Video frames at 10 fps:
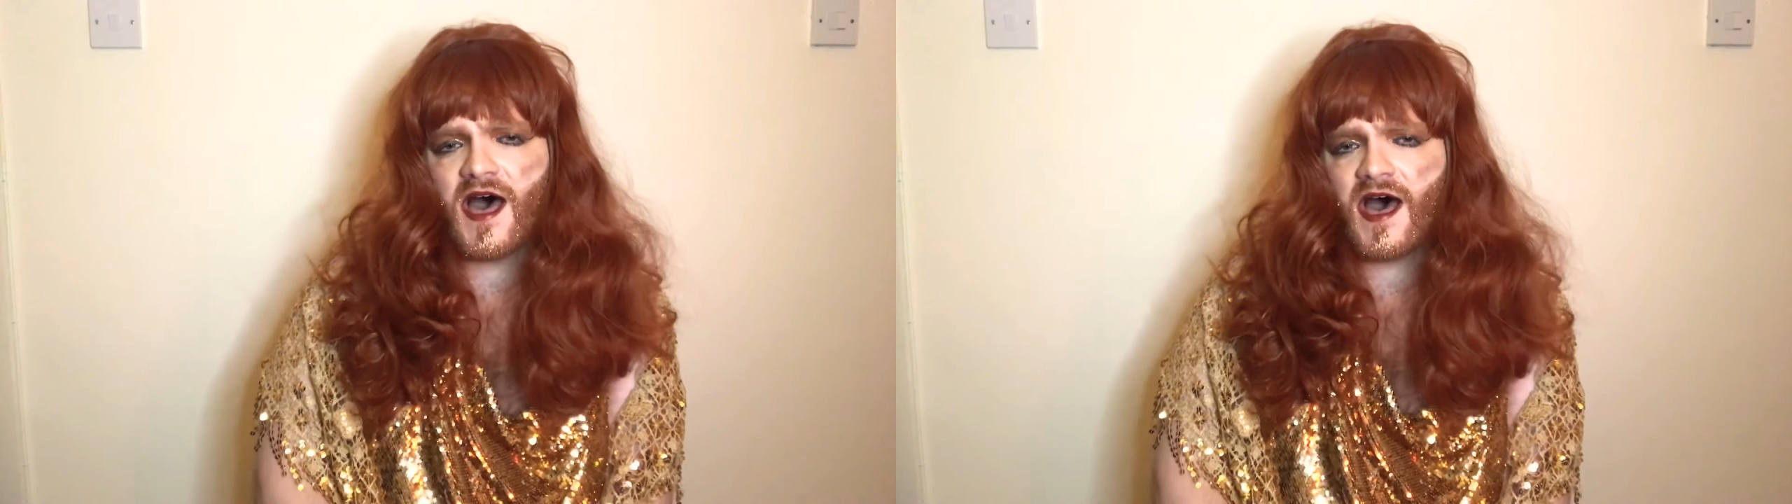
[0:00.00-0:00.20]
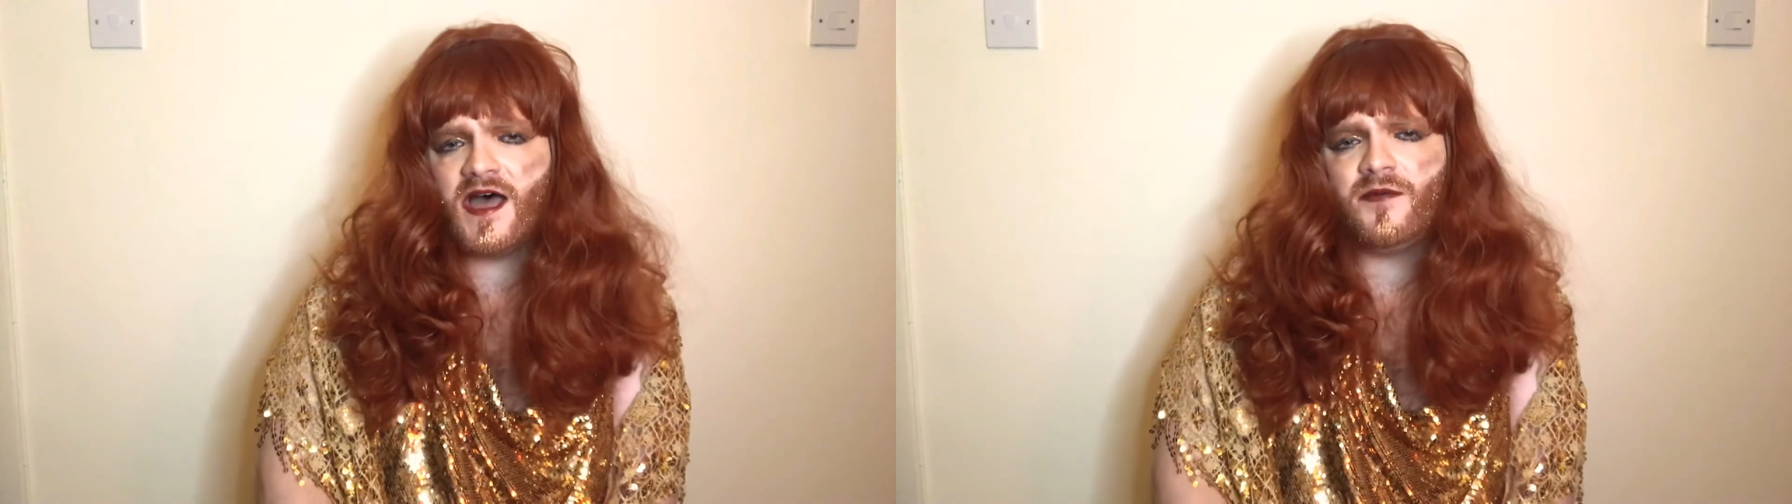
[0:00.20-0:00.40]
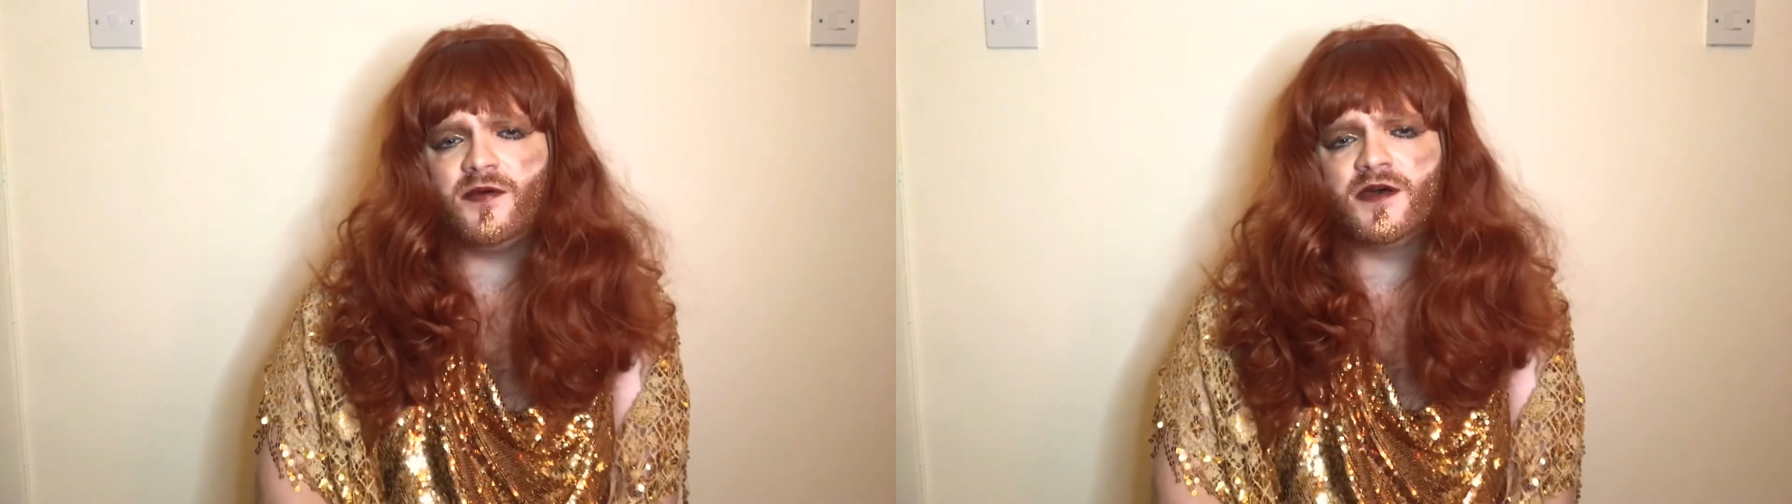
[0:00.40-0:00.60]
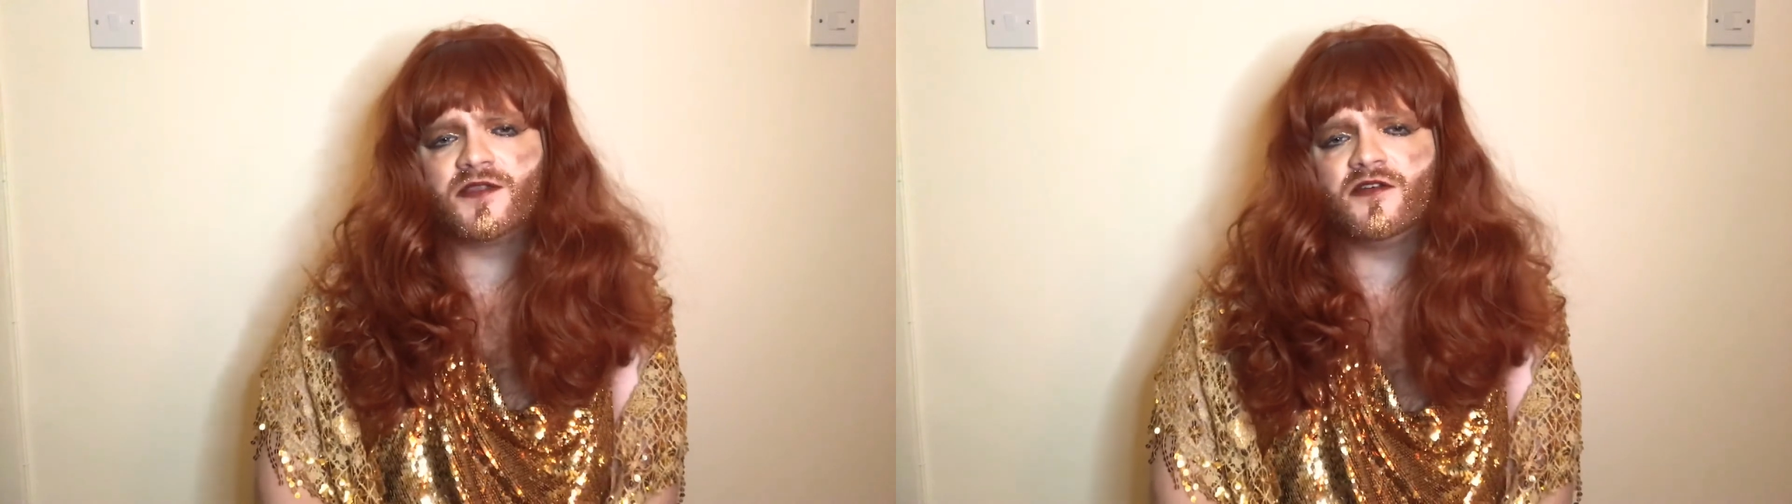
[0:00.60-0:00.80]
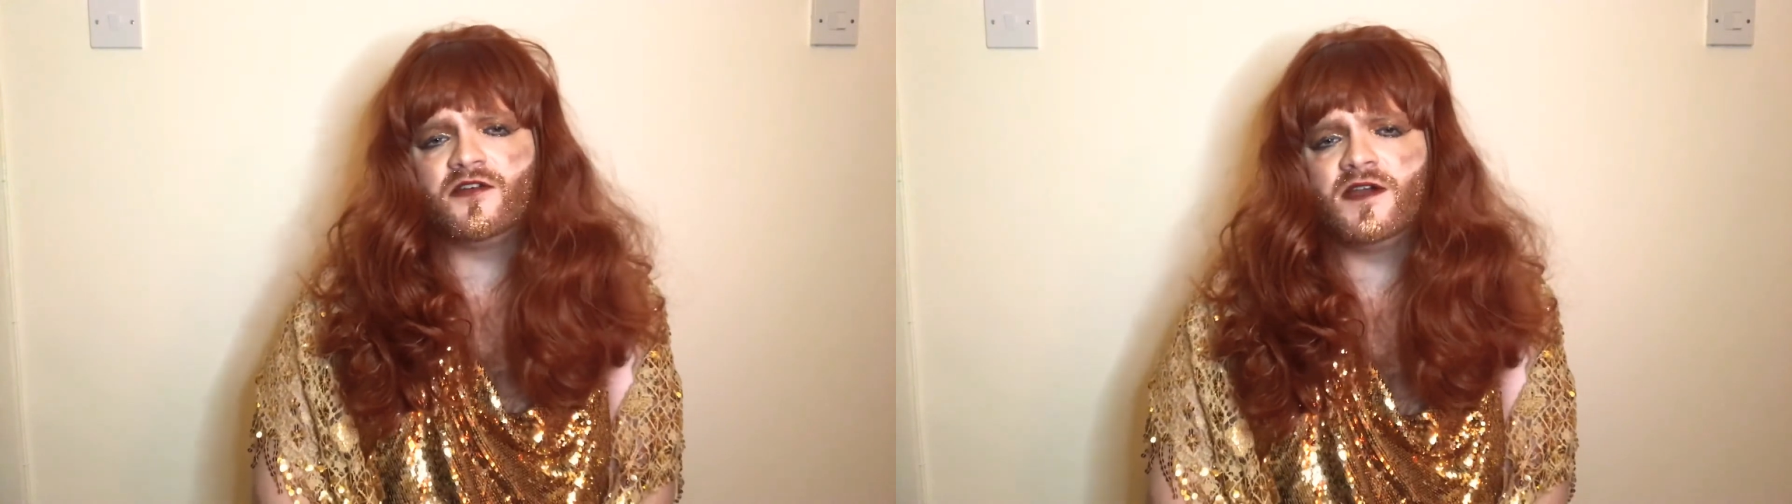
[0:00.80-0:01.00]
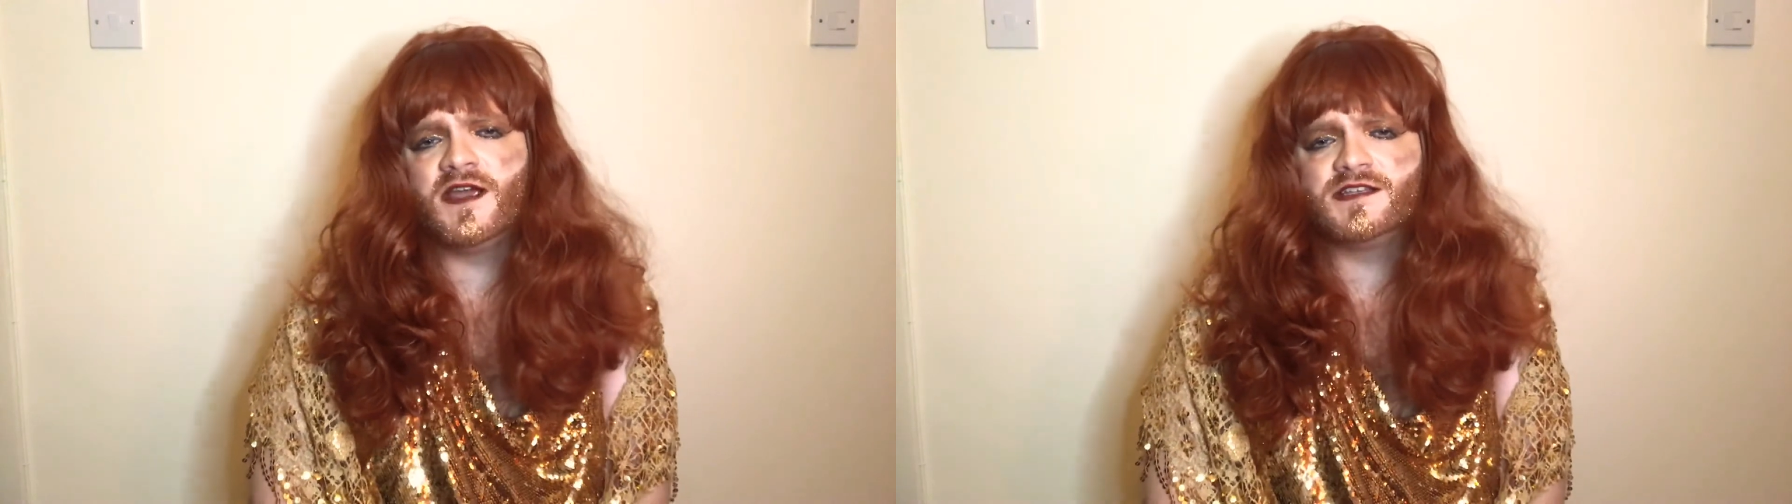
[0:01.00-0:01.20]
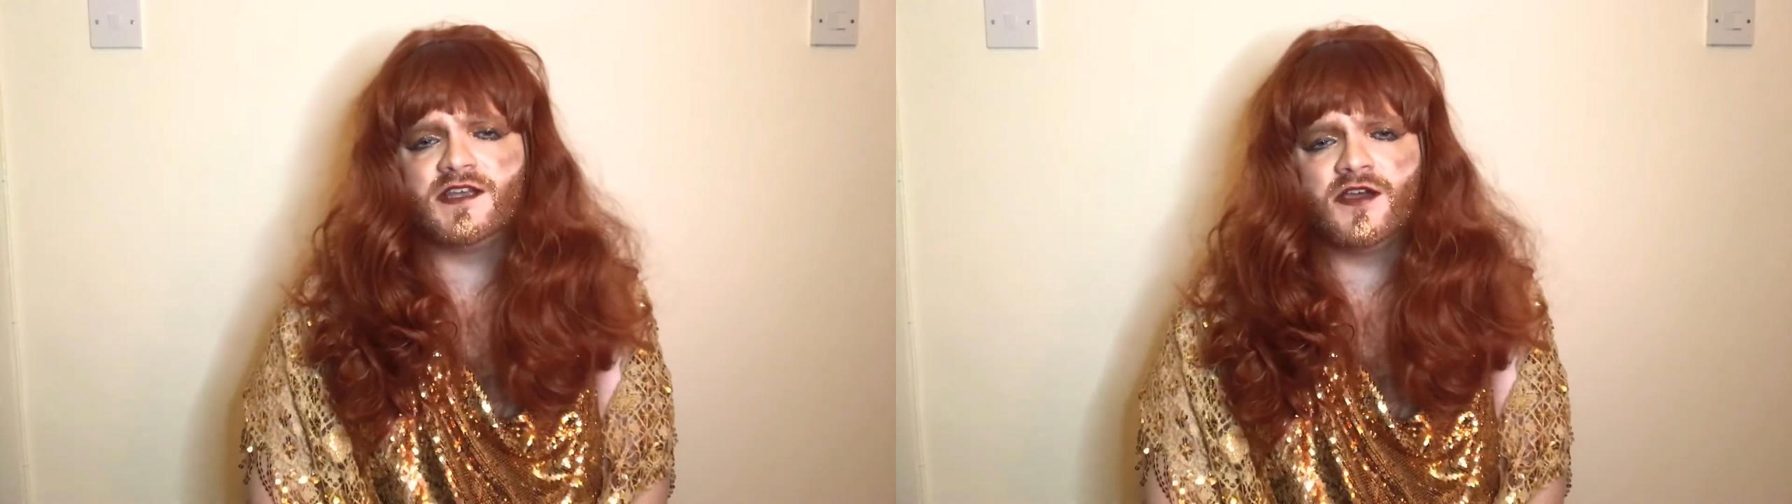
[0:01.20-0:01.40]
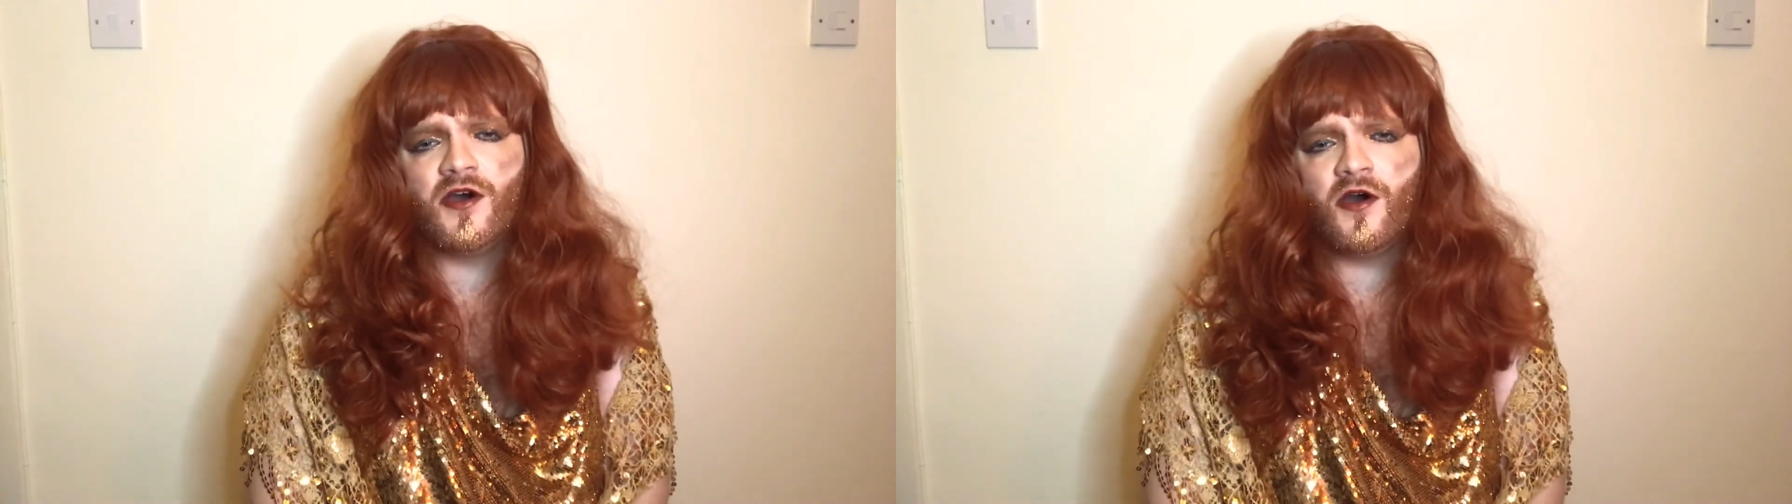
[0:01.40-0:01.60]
I put the radio